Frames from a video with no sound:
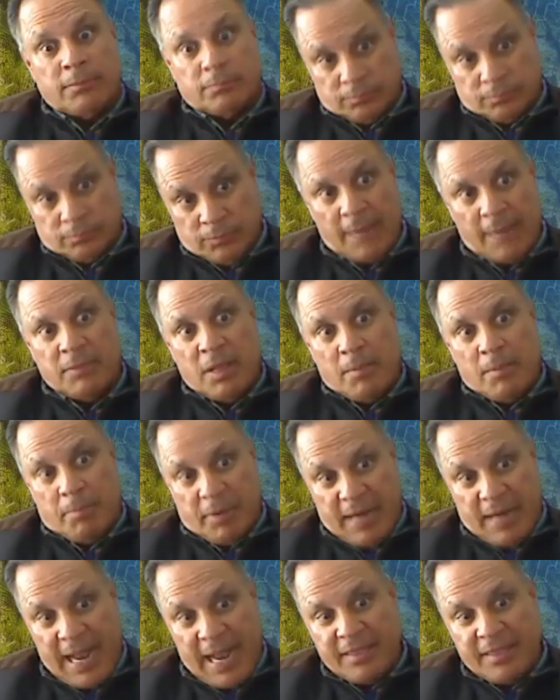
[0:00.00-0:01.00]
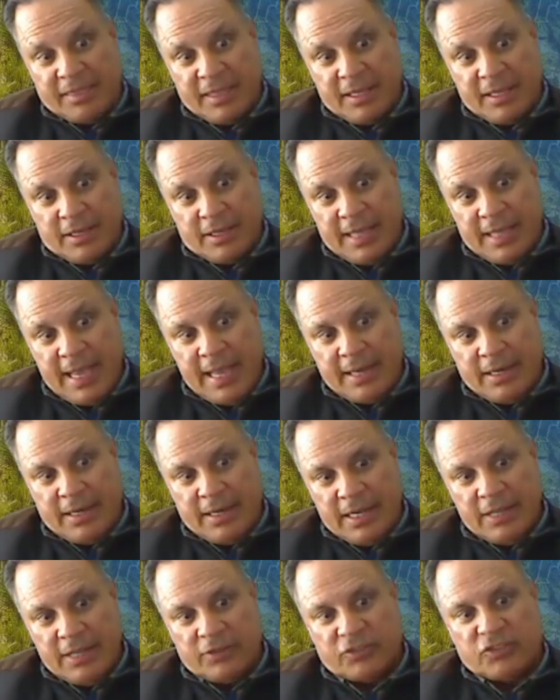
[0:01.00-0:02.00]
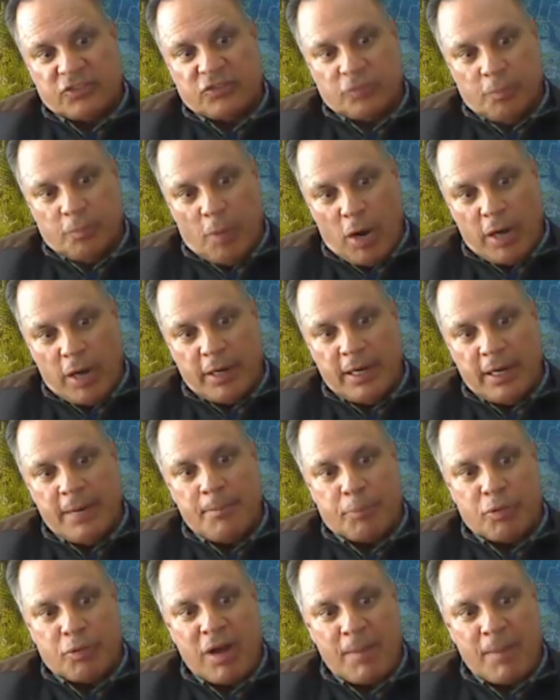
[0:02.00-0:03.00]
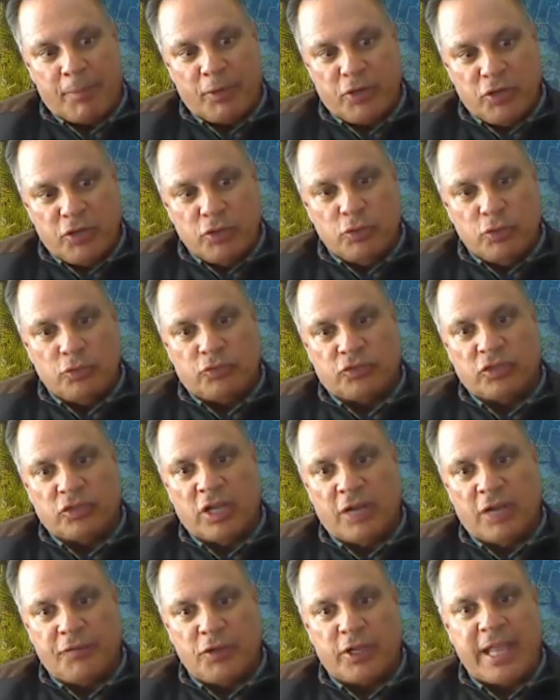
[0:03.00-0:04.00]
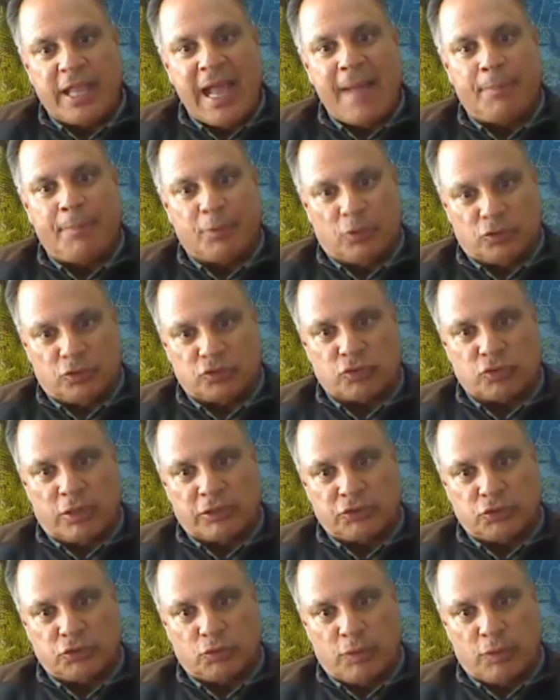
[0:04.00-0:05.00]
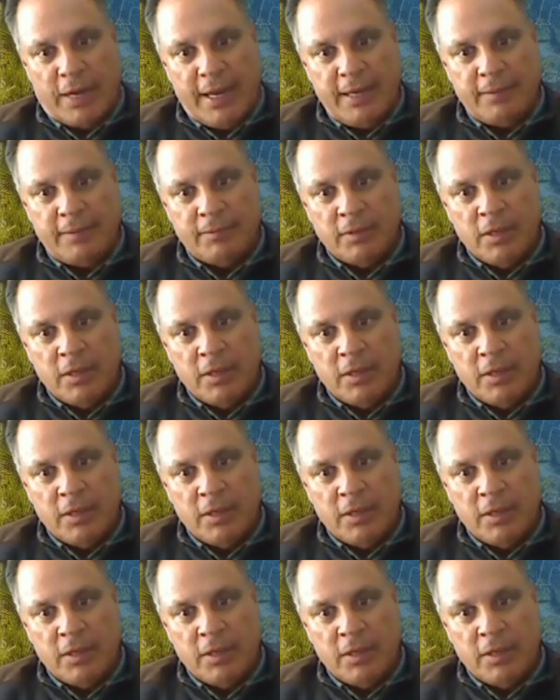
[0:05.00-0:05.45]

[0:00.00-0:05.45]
Yeah. But I think, again, it's smart and proper use of your capital structure, right?